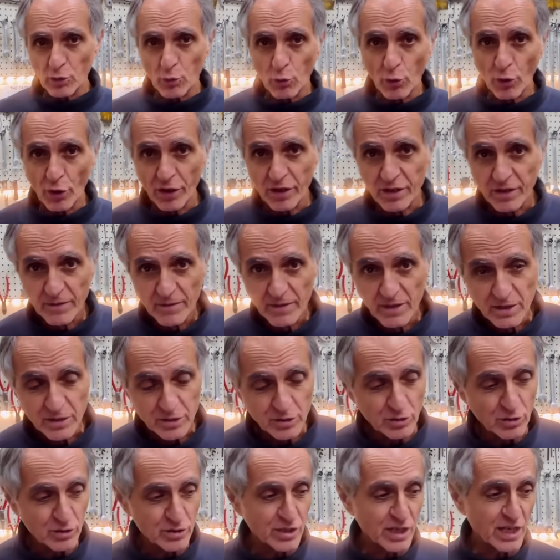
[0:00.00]
of work.
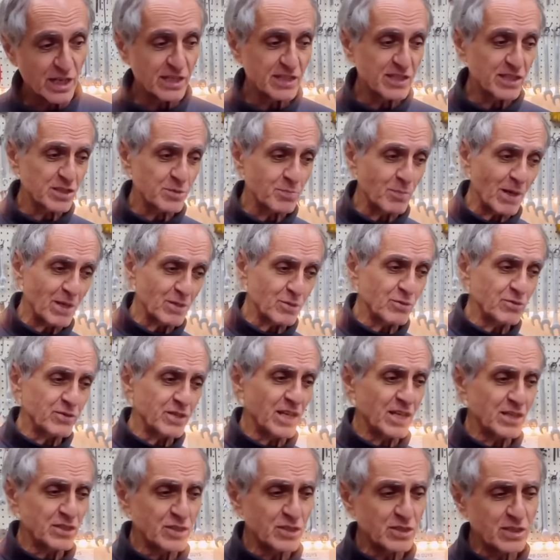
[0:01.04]
You know, you got to dismantle the
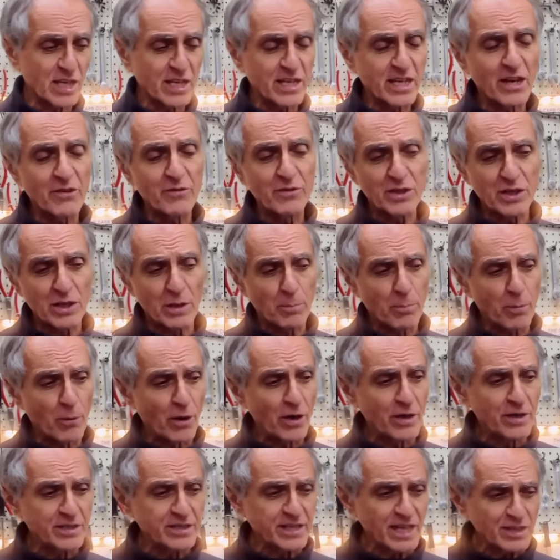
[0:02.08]
engine, take everything
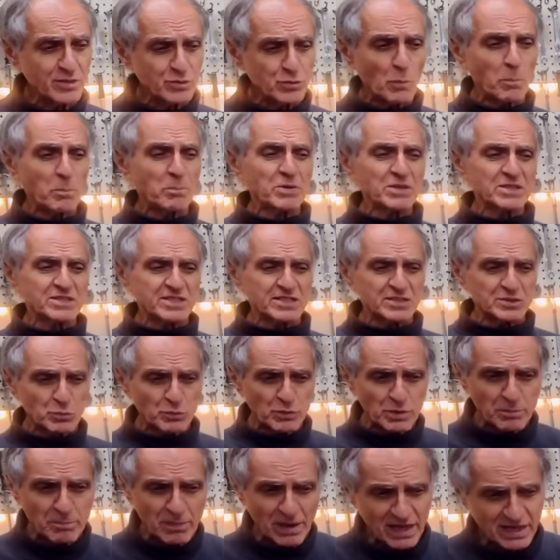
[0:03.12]
apart, get new pistons,
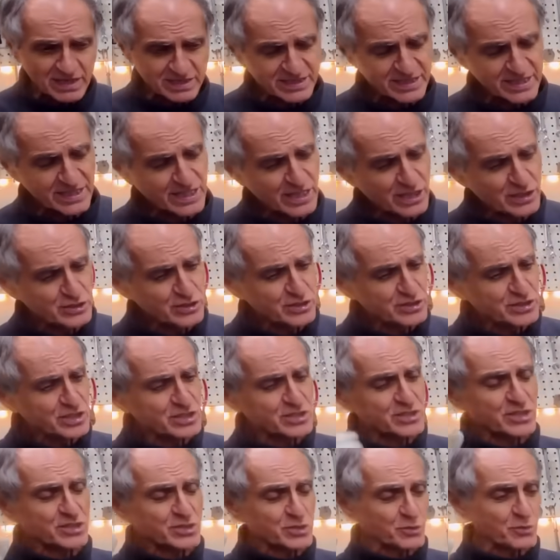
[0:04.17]
rebalance the engine.
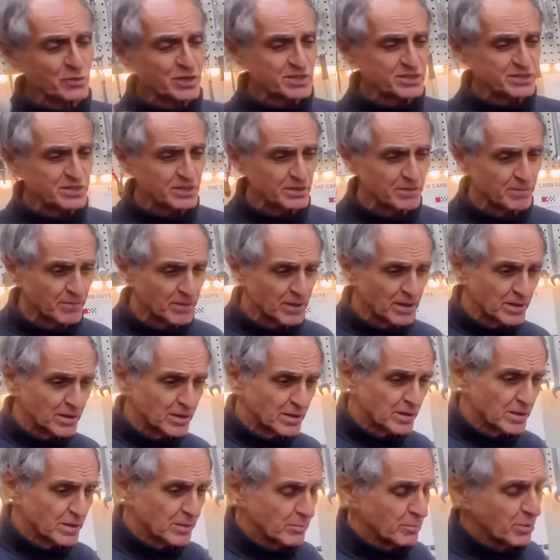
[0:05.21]
This is crazy.
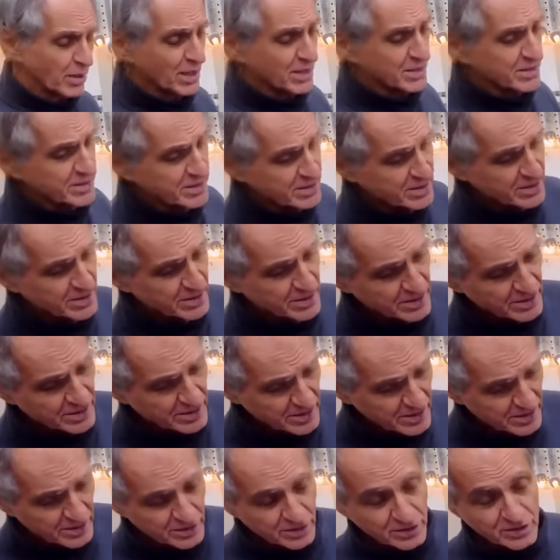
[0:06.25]
But
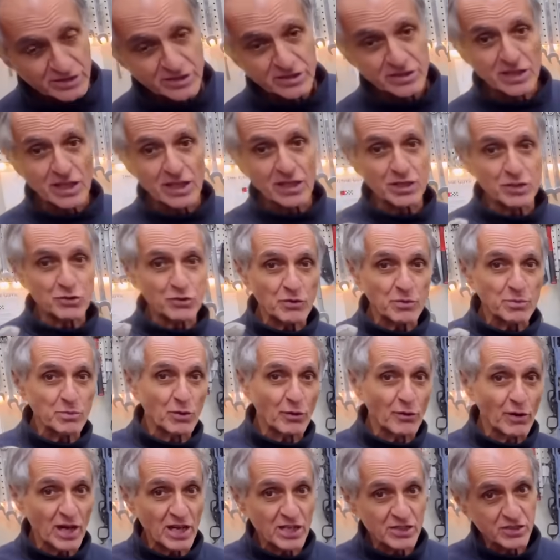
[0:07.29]
it's not a dream
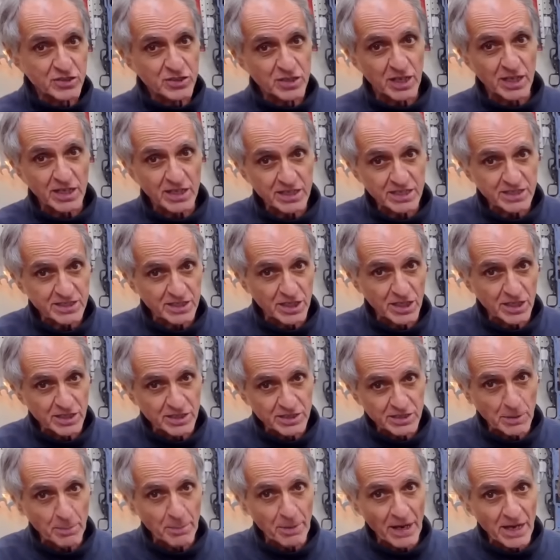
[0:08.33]
garage, like I said
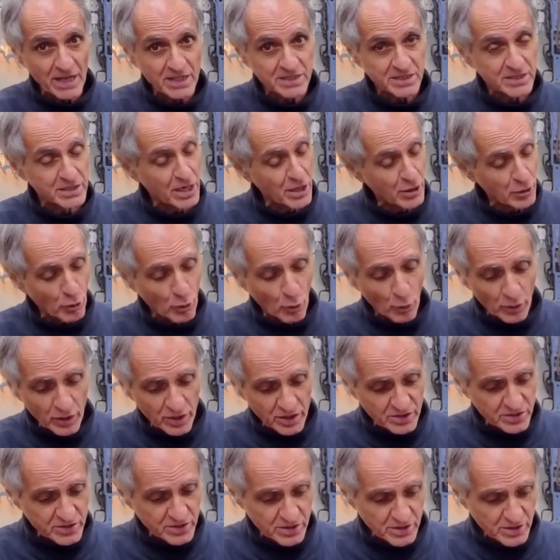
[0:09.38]
in the past, not
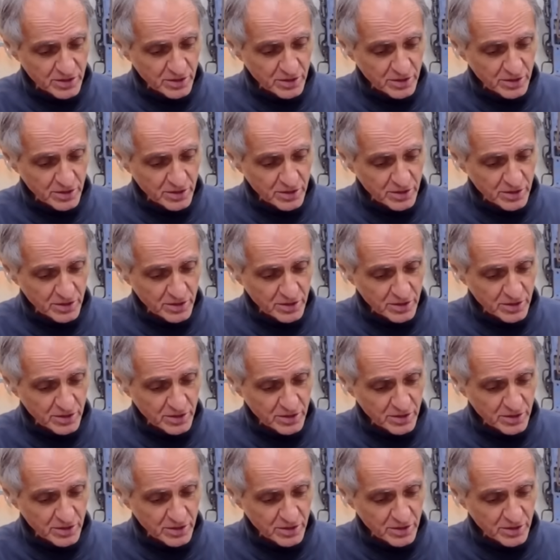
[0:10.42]
always.